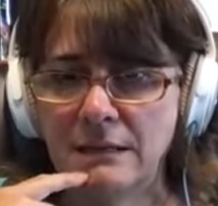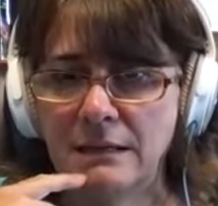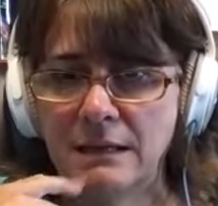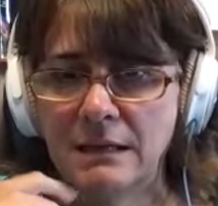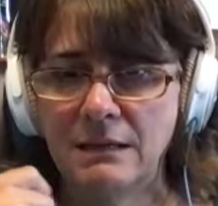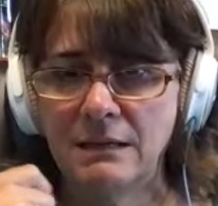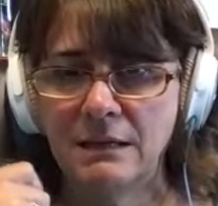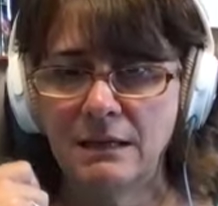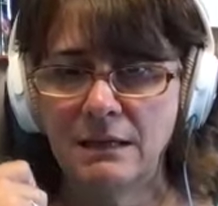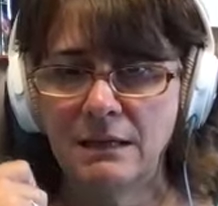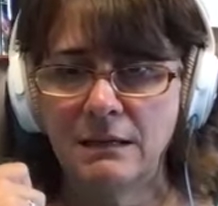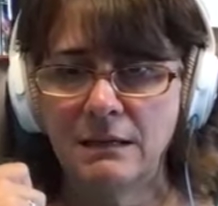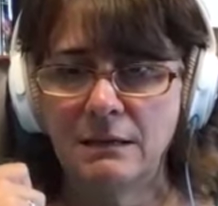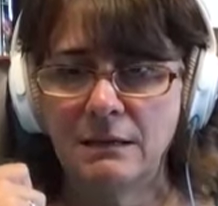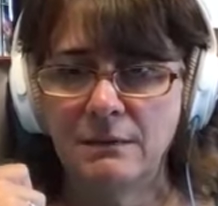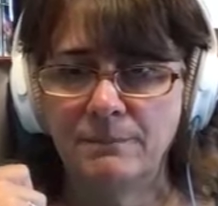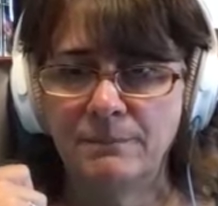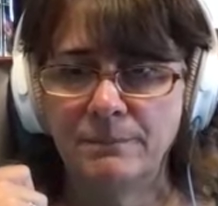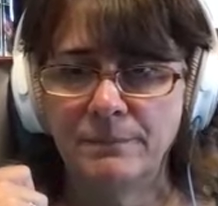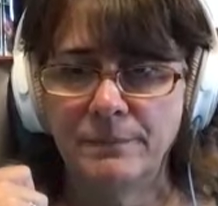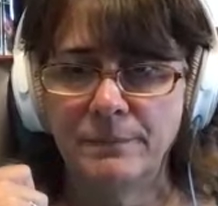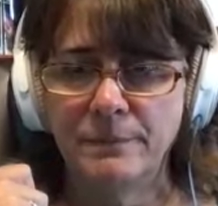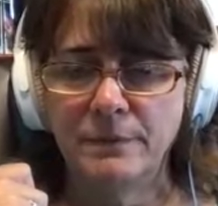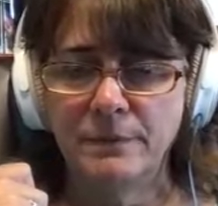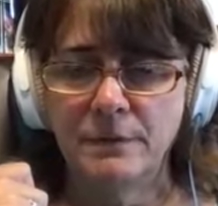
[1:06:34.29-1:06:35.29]
think that
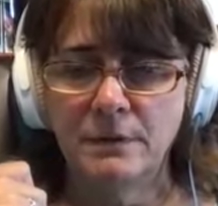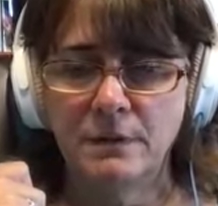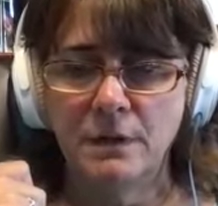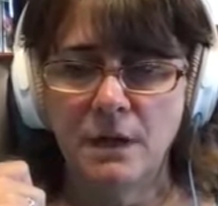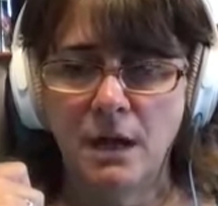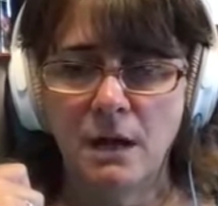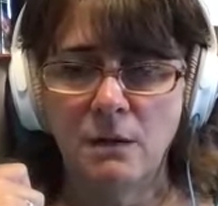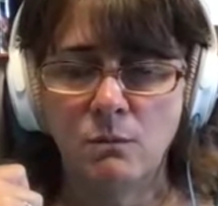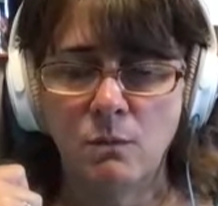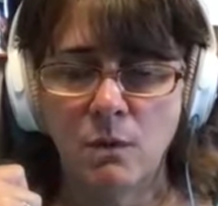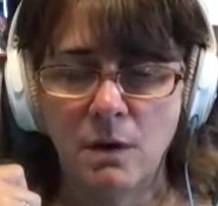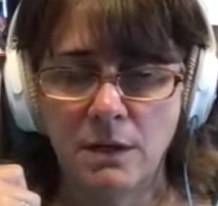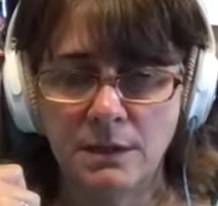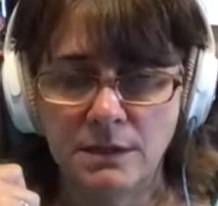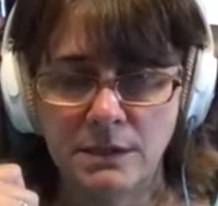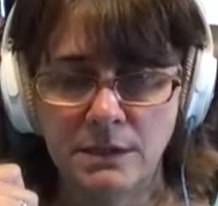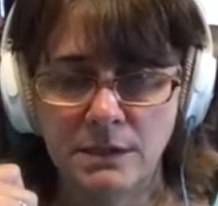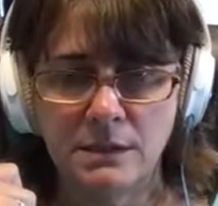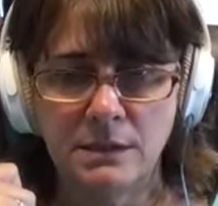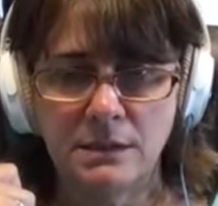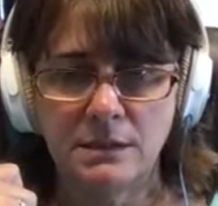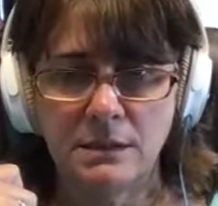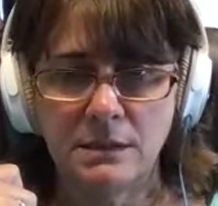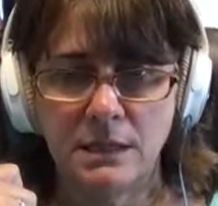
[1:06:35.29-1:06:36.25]
god wants us